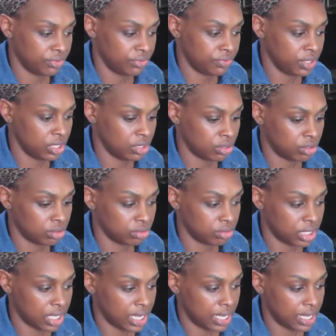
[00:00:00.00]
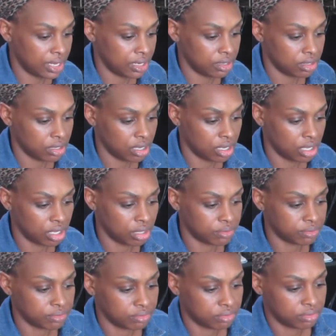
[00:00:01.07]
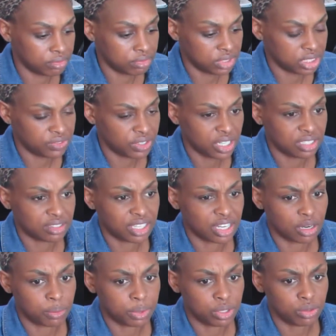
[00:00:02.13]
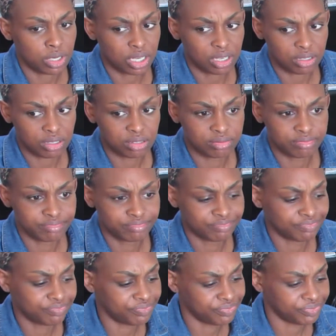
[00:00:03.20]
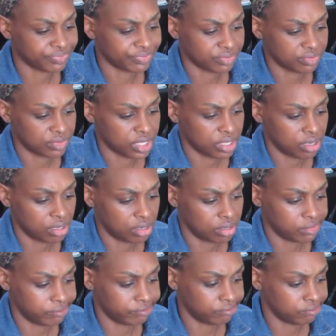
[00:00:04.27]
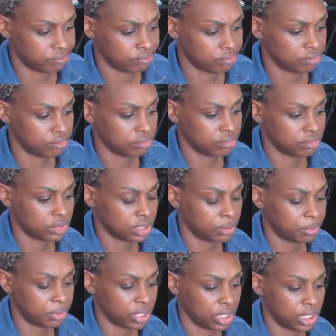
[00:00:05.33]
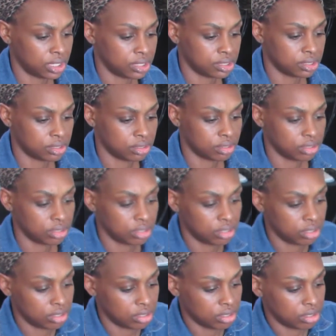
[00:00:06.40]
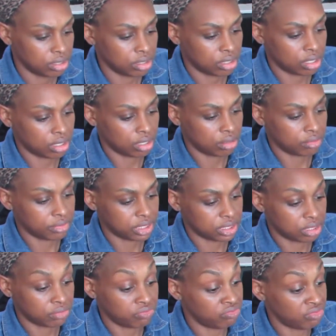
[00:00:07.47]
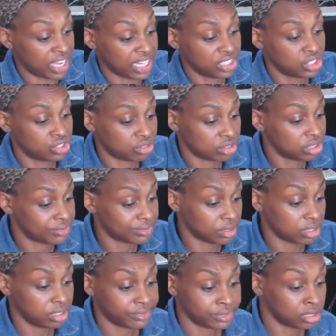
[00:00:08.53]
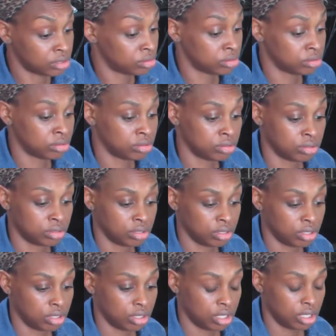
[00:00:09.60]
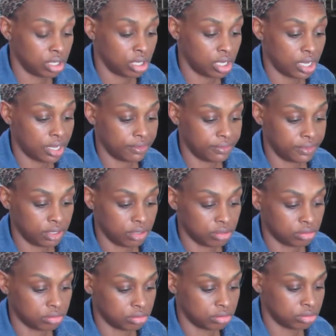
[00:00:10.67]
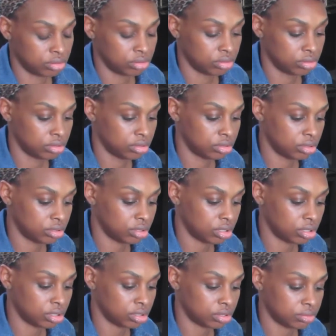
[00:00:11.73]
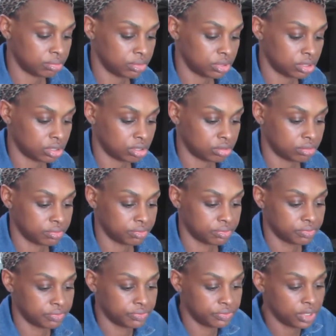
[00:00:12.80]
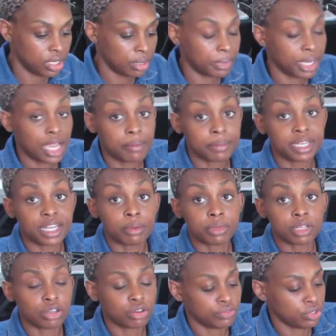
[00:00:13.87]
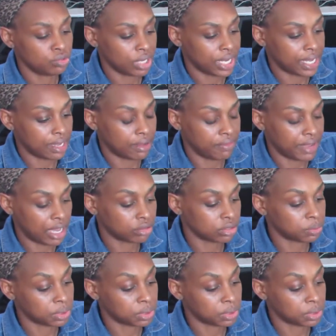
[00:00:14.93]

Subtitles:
feel that it's very therapeutic to plant. It's a nice stress reliever, I feel. So comment down below if you have house